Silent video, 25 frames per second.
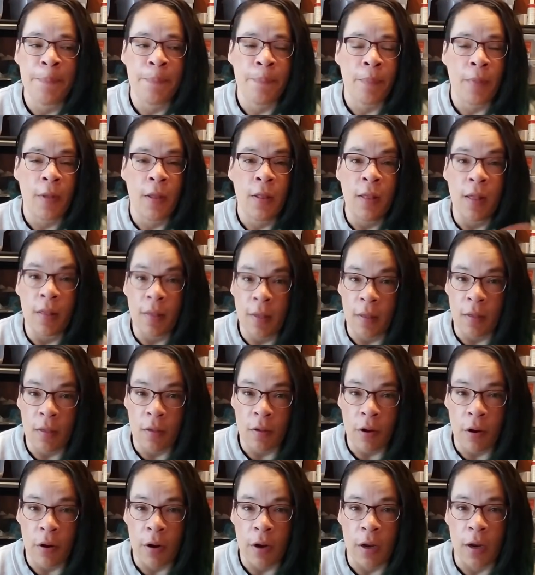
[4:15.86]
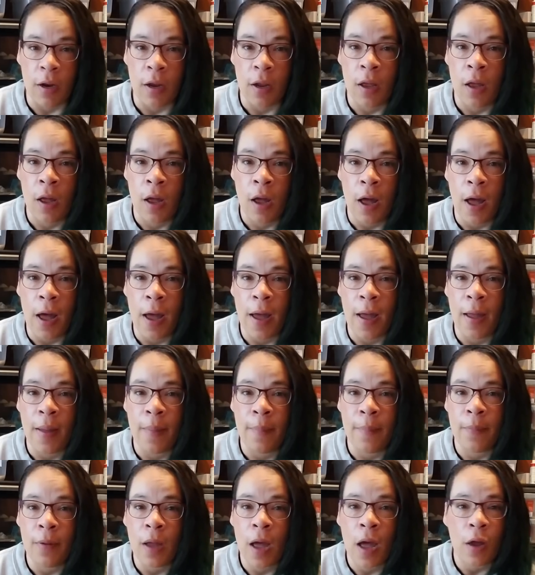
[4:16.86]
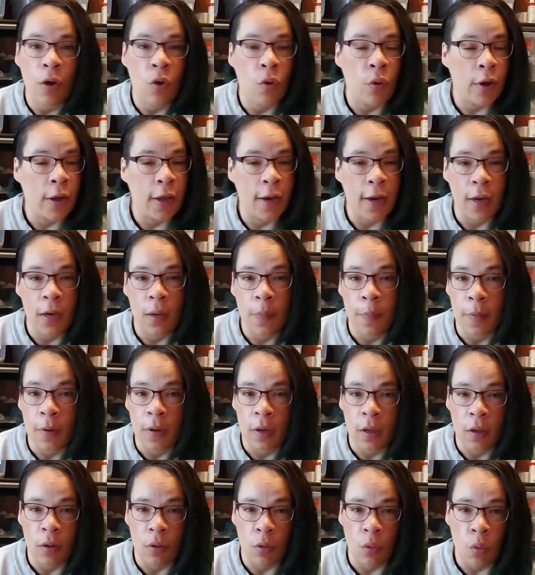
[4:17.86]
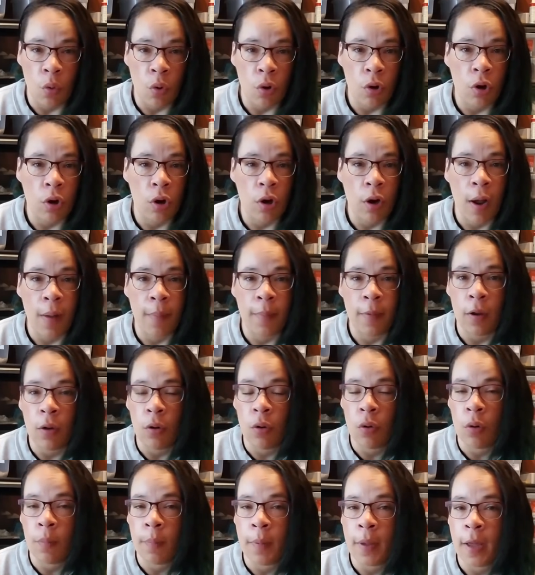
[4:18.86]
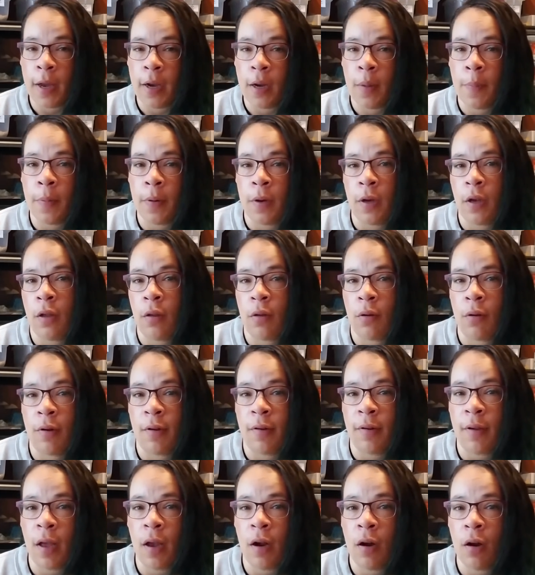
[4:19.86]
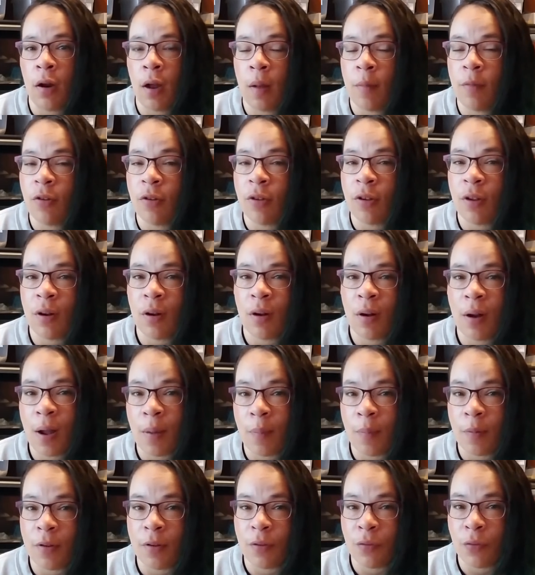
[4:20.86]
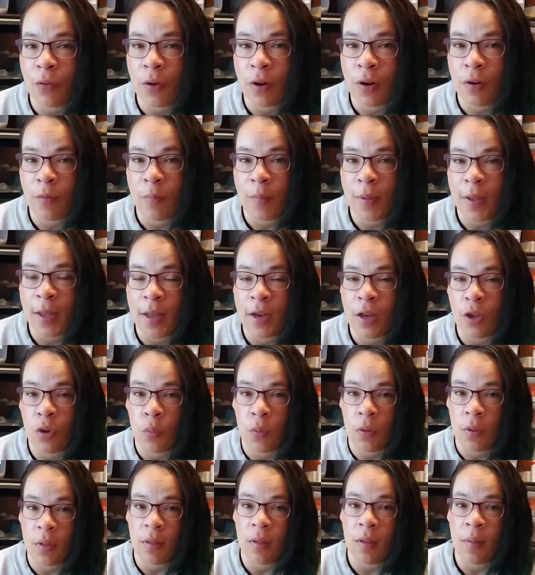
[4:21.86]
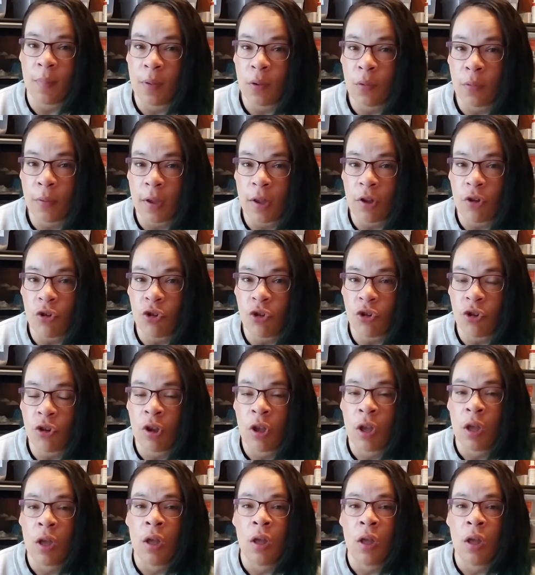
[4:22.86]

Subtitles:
Let's get started. I'm not going in any particular order. I'm not going by any particular designer. I'm just going to grab what's in front of me, and you will see me reach.